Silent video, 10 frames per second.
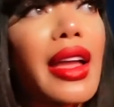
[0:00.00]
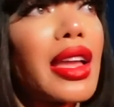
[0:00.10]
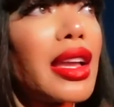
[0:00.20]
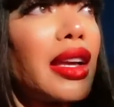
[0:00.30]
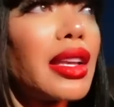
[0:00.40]

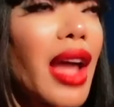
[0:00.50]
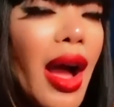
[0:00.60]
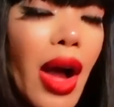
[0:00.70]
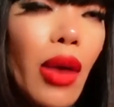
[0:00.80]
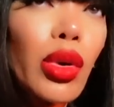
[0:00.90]
and
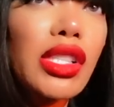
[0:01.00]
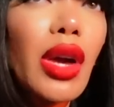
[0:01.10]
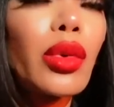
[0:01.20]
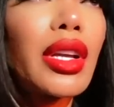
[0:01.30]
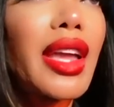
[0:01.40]
I, I wish I
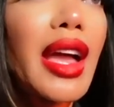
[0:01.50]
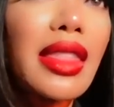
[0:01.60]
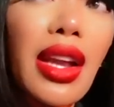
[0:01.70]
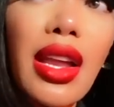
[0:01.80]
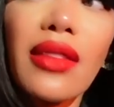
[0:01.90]
would have got
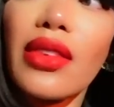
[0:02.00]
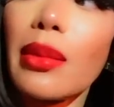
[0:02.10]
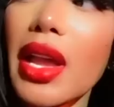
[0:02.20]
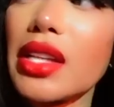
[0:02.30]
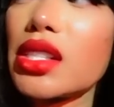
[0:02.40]
their
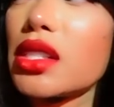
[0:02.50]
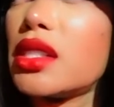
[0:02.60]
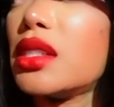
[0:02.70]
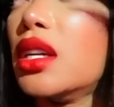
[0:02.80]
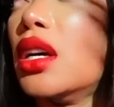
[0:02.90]

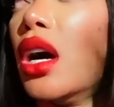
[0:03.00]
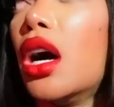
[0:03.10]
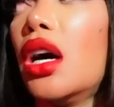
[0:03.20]
information,